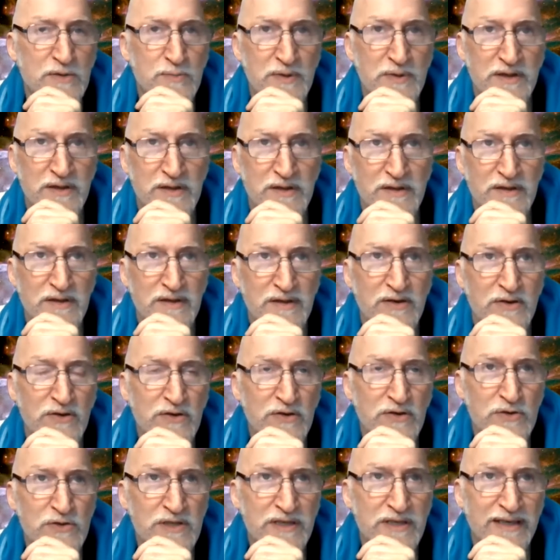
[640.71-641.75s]
but they're
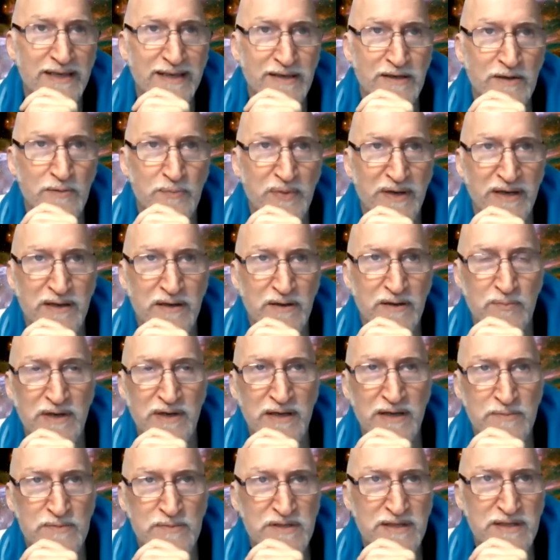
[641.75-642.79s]
usually independent by
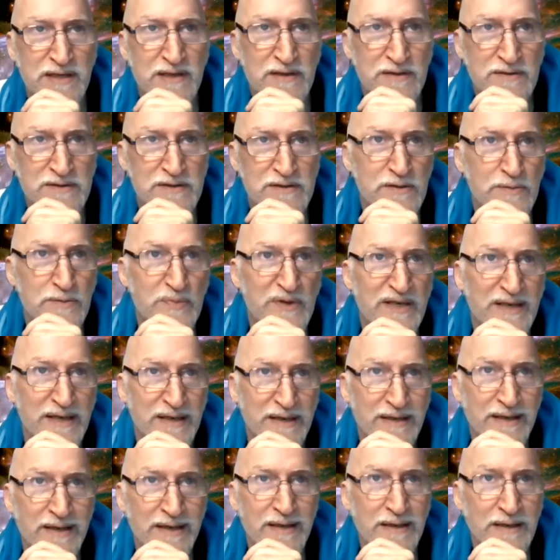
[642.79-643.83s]
themselves at the
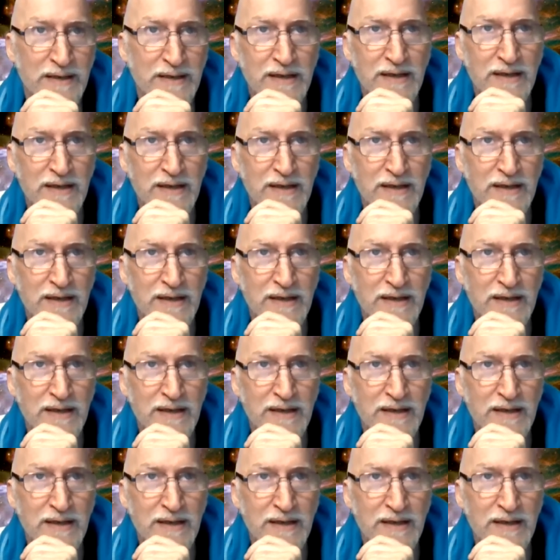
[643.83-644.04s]
beginning.